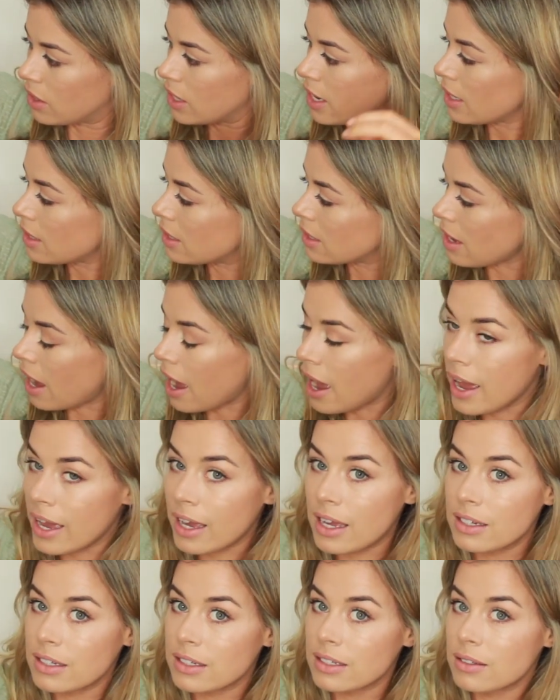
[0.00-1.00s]
this I
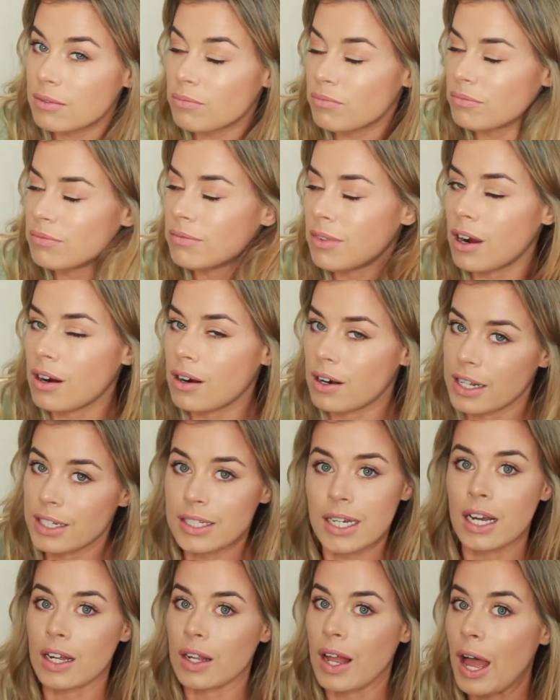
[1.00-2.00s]
can already
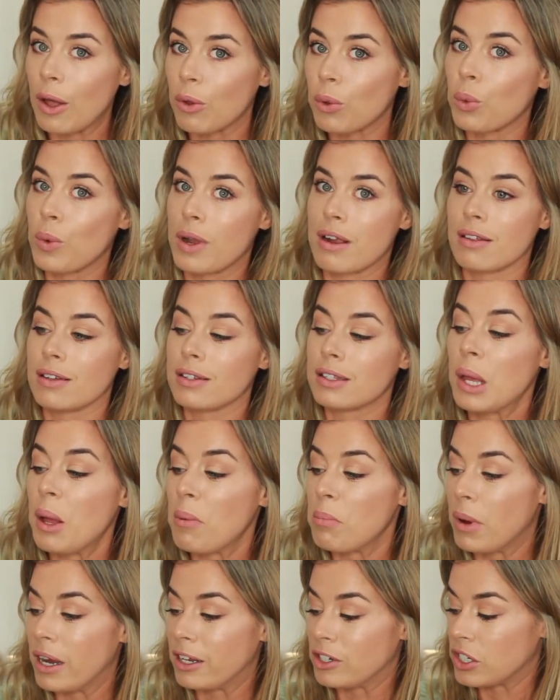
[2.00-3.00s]
tell I will wear this
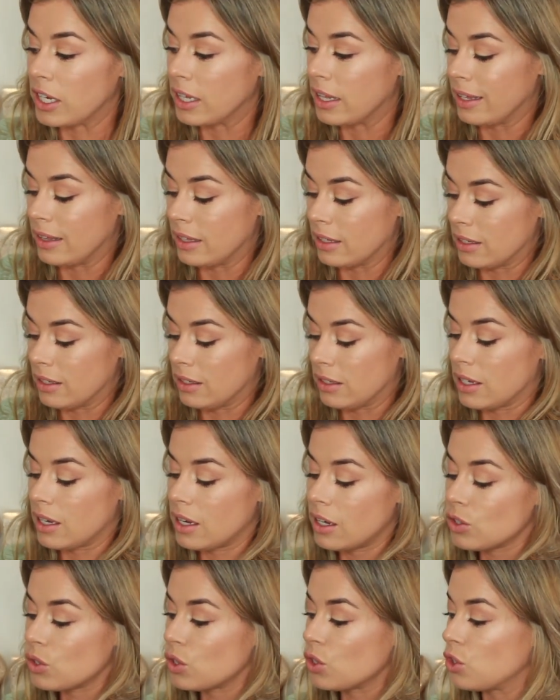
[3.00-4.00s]
a bunch. I think this is
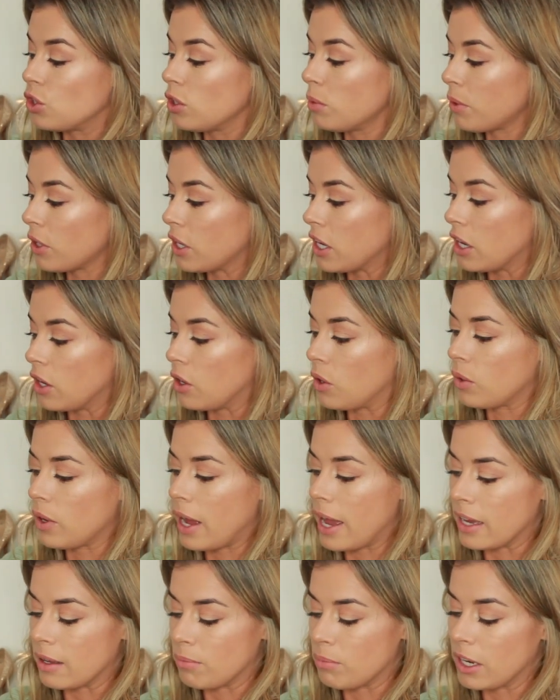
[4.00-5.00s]
super cute.
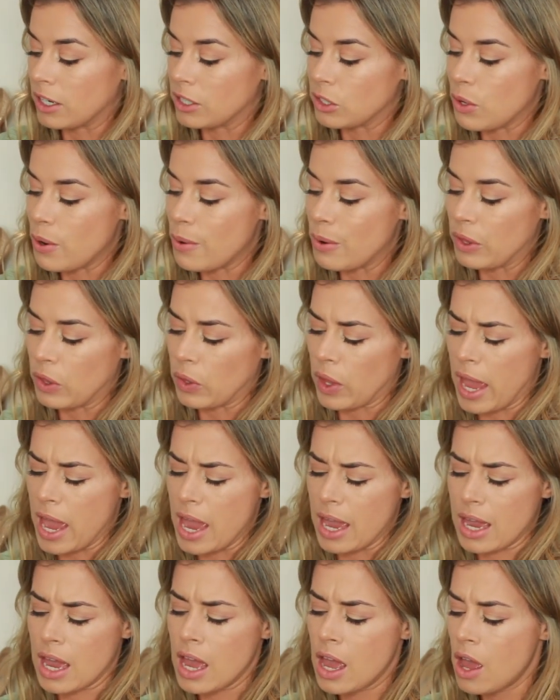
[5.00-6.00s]
I can picture it with
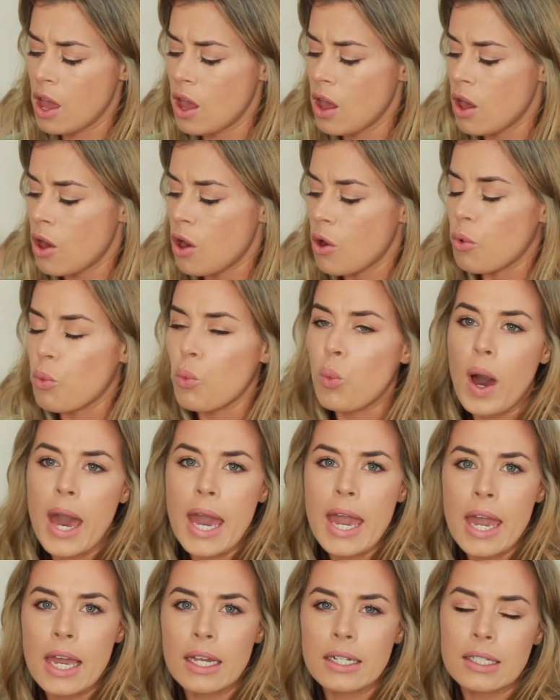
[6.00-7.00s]
like
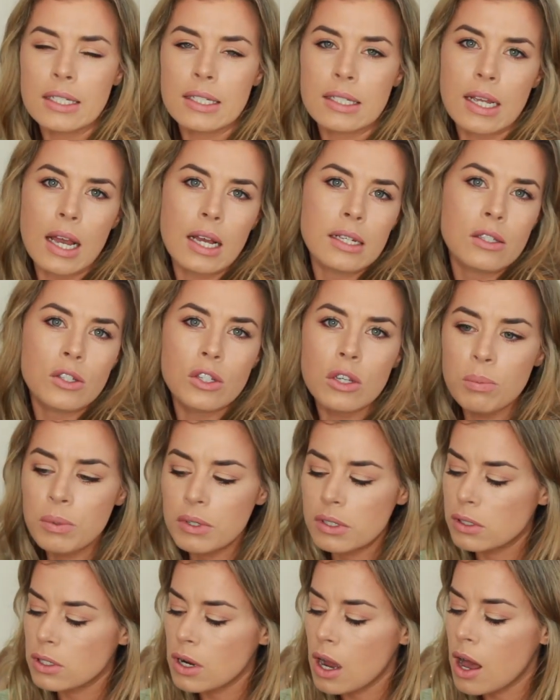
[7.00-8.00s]
white
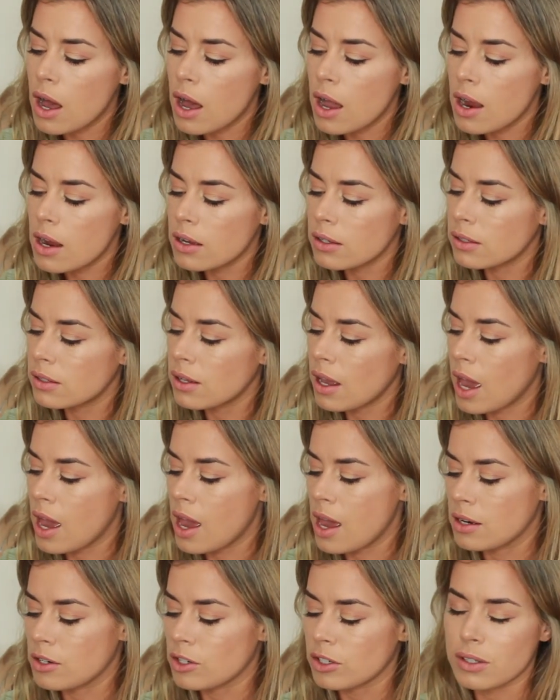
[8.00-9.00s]
superstars
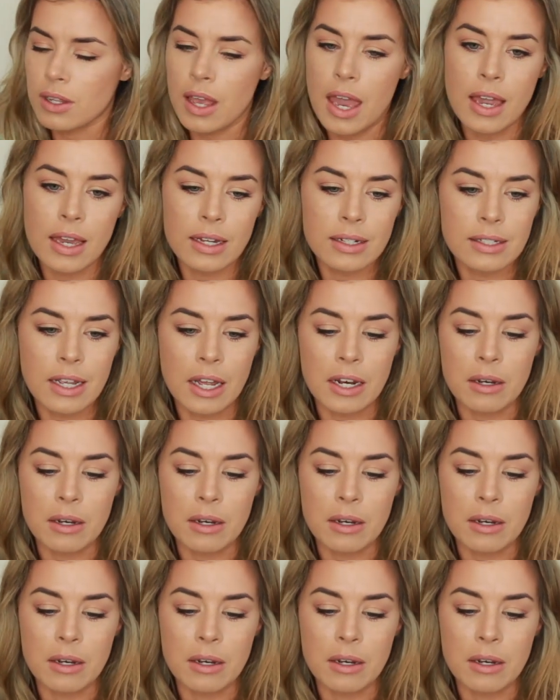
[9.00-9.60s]
and just like